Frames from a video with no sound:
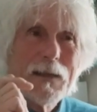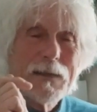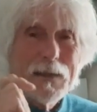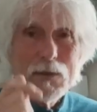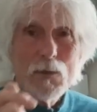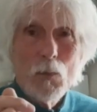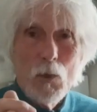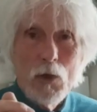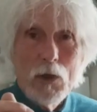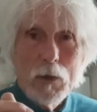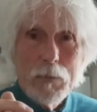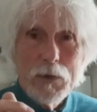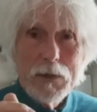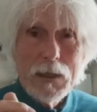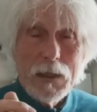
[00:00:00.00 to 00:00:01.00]
doesn't
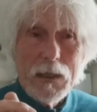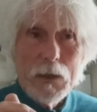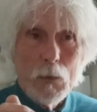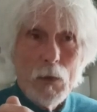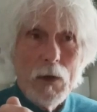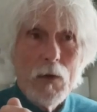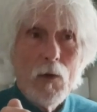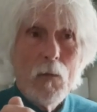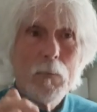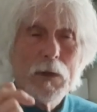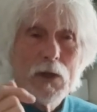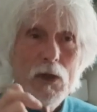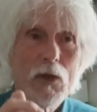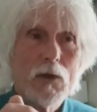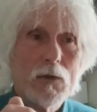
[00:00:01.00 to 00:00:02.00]
work particularly well
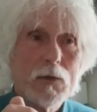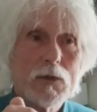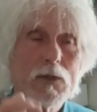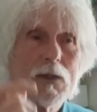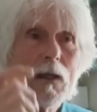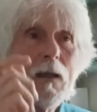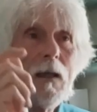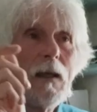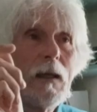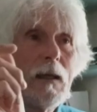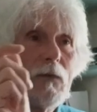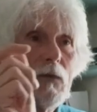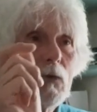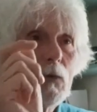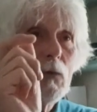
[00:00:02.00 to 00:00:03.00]
because
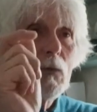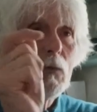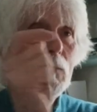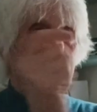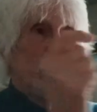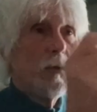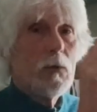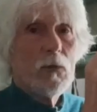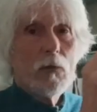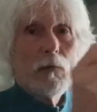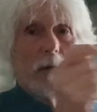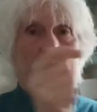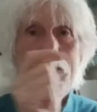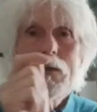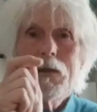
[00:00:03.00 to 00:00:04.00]
if you move
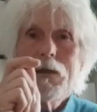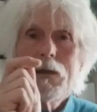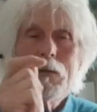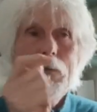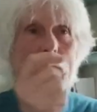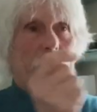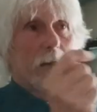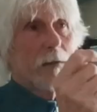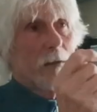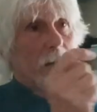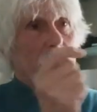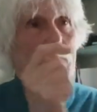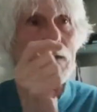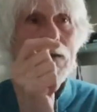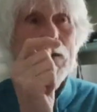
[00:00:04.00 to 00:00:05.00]
around a little bit,
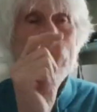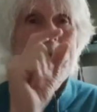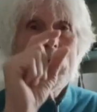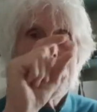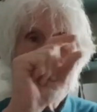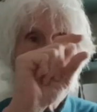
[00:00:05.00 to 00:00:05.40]
the